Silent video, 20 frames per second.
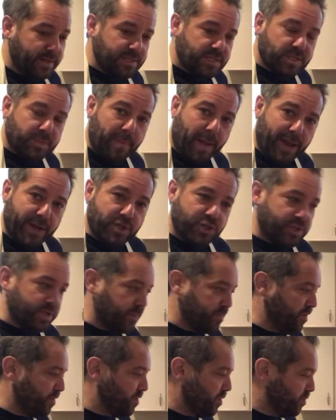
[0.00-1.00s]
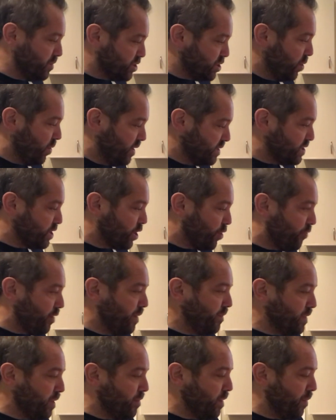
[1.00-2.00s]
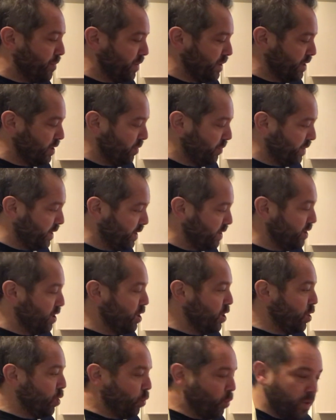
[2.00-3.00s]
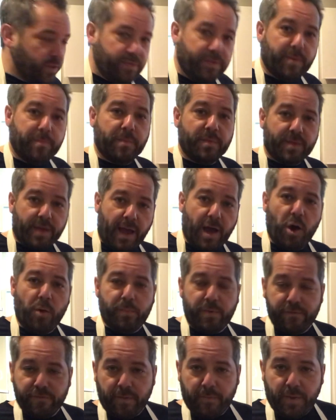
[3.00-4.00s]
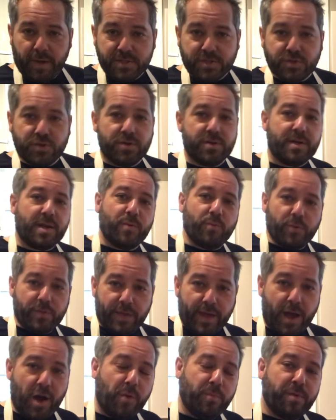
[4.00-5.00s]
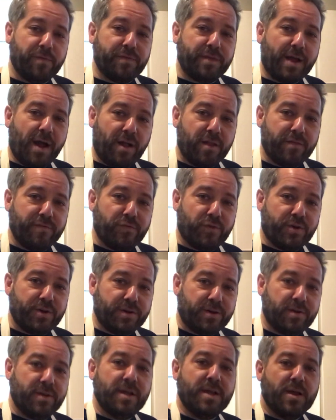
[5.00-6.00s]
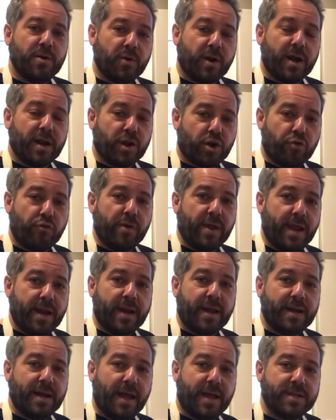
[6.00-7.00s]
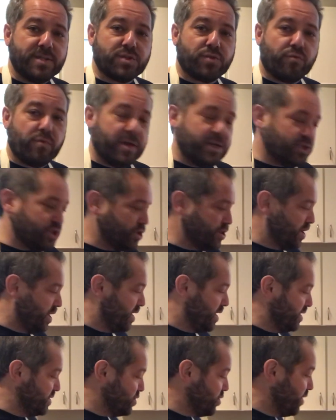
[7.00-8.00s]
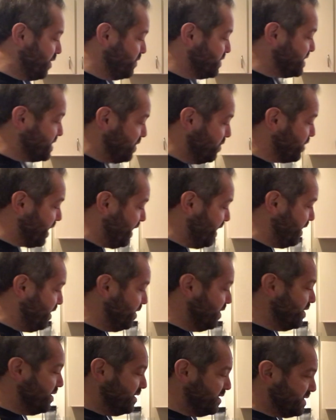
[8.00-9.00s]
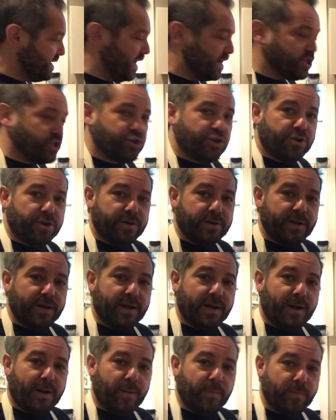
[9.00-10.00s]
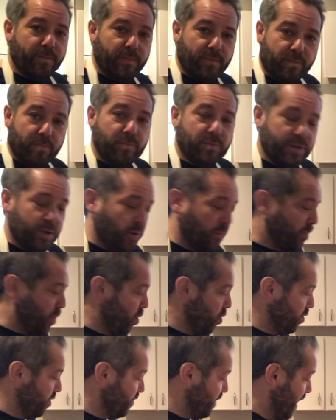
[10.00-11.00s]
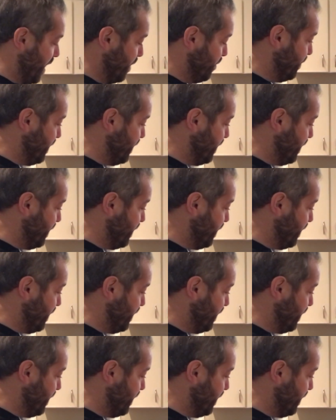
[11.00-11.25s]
smash some of them so as to cream them up a little bit with the help of the mustard and with the help of the olive oil. We're going to create a nice, rich, sort of silky textured little bowl of hot